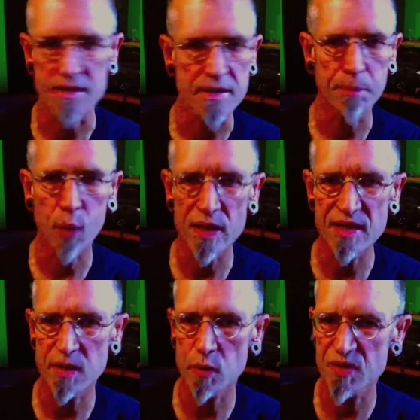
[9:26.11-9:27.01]
the
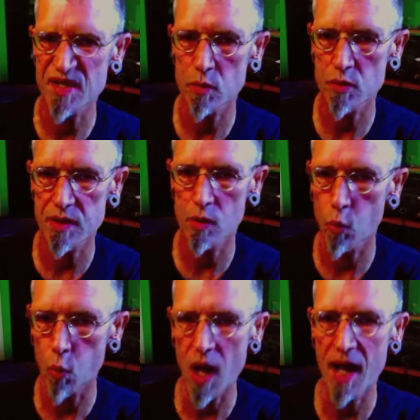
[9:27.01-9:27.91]

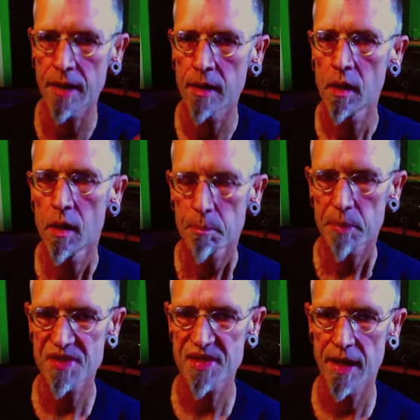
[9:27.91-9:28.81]

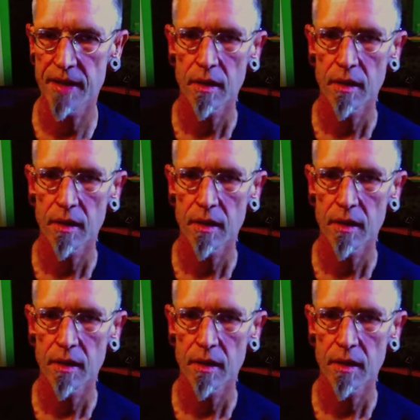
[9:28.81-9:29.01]
0.0001%